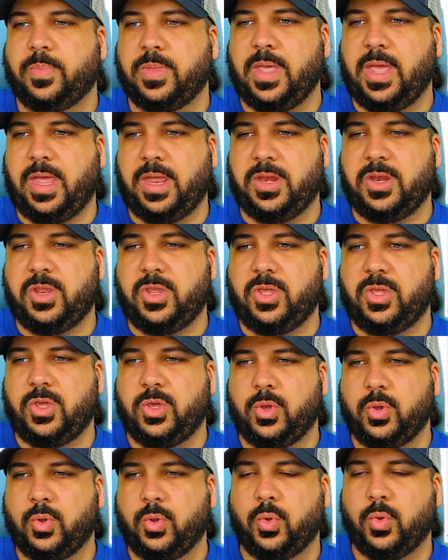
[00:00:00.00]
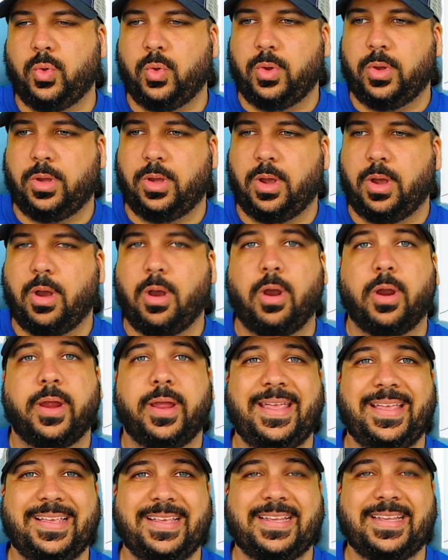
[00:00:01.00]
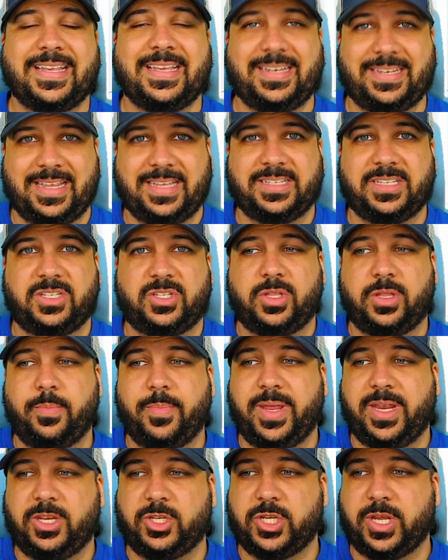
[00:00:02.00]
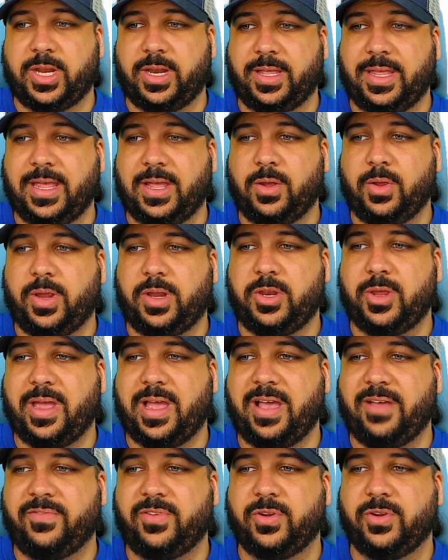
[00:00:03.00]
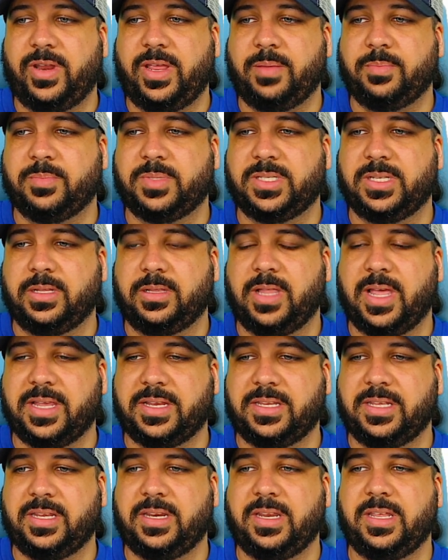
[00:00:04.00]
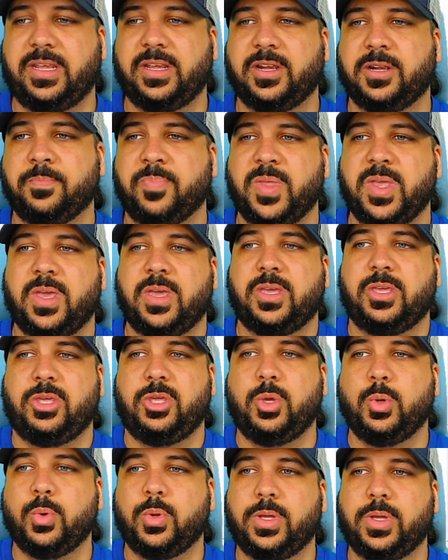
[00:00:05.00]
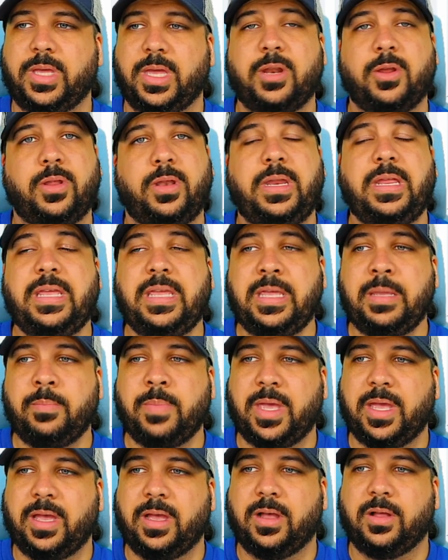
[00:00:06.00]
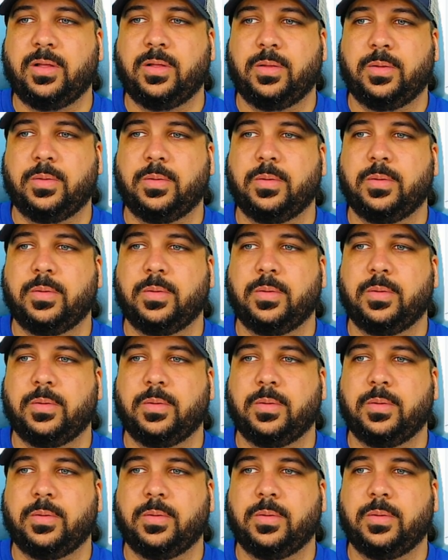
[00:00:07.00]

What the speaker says: you are connected to the ManyChat account and you have your name selected here, you will get an email,